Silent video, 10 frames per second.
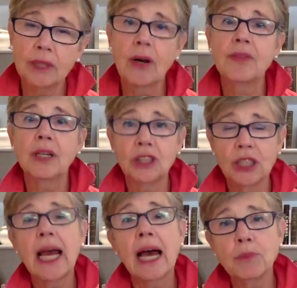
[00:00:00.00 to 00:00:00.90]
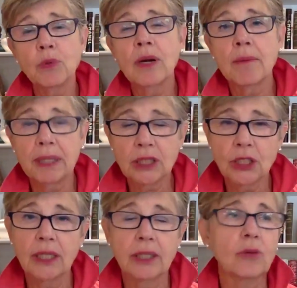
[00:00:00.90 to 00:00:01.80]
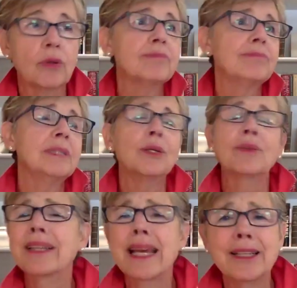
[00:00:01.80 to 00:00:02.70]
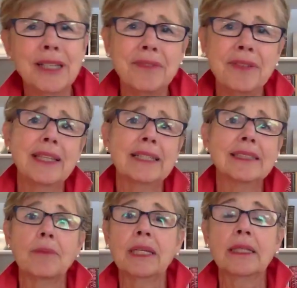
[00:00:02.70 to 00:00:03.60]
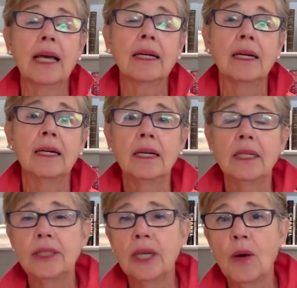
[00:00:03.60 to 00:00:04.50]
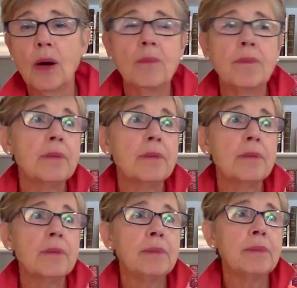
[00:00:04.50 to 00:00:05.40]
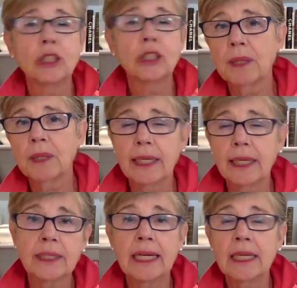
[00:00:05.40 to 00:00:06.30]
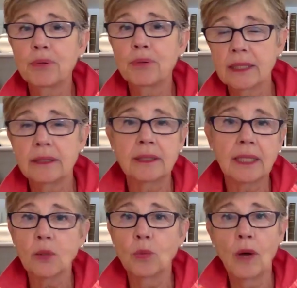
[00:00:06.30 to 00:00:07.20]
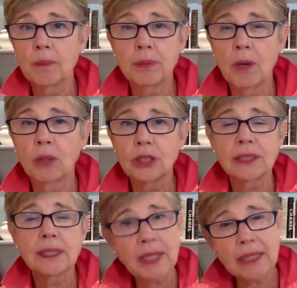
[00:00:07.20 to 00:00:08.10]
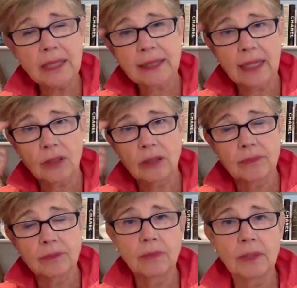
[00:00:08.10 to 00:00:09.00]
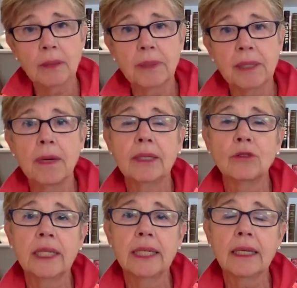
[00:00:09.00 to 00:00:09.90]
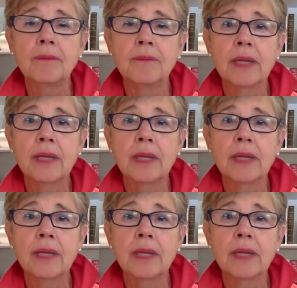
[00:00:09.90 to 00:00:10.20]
You know, I thought she had more ambition, or, you know, they could even think something like, you know, oh, maybe she's planning on getting pregnant and doesn't want a promotion, something like that. They're a little bit of mind reading.